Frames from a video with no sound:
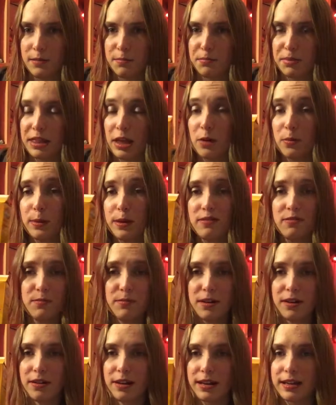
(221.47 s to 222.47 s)
But that'll be even
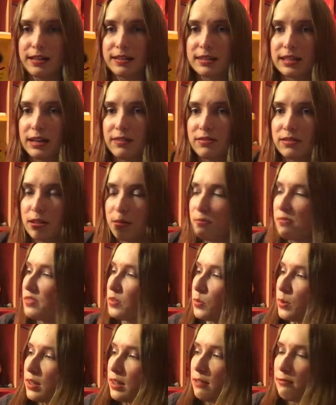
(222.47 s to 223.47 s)
better. I can save some for
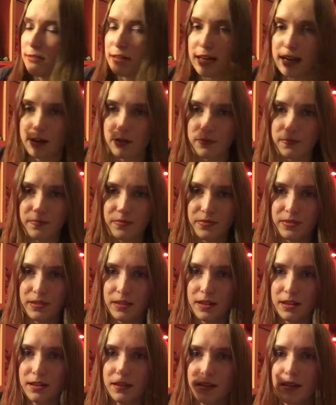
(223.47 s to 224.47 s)
when they run out,
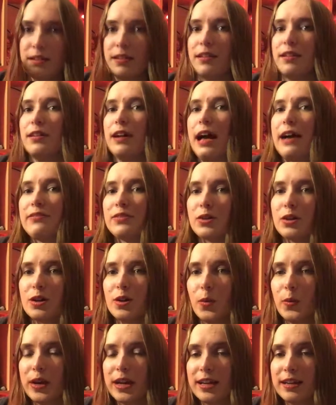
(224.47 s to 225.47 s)
you know, after
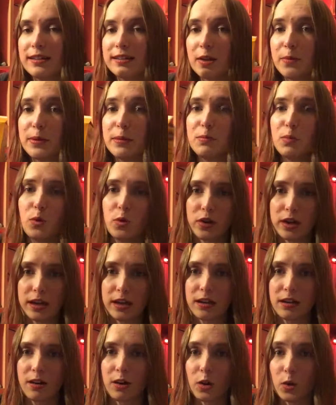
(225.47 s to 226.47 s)
Halloween. Because I'll be
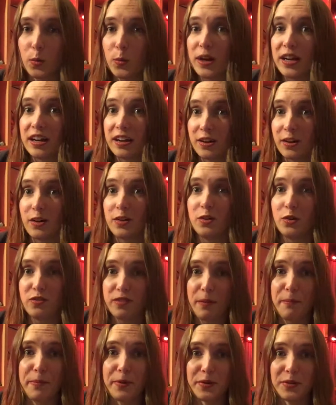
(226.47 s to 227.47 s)
mourning Halloween in
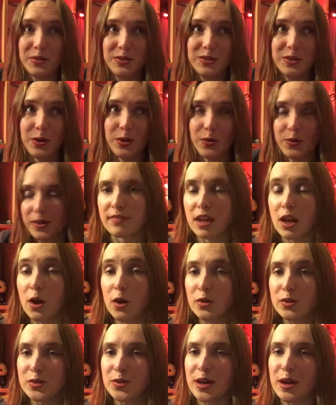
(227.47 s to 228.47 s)
November, so.
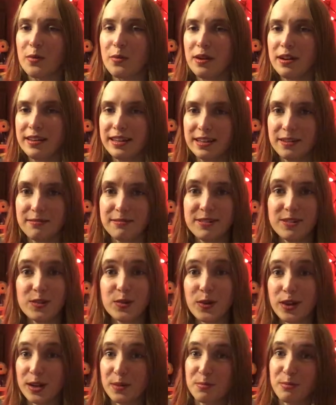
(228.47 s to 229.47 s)
Also, I want to take a real
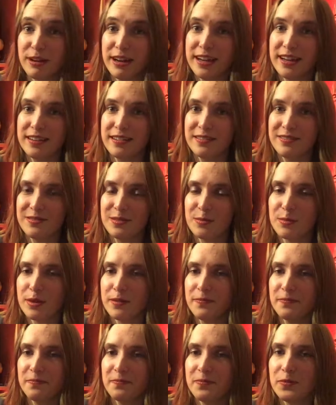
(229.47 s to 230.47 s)
quick break from
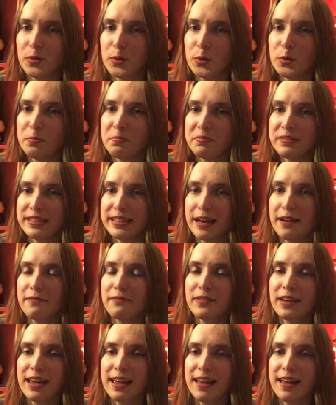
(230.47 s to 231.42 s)
the food stuff.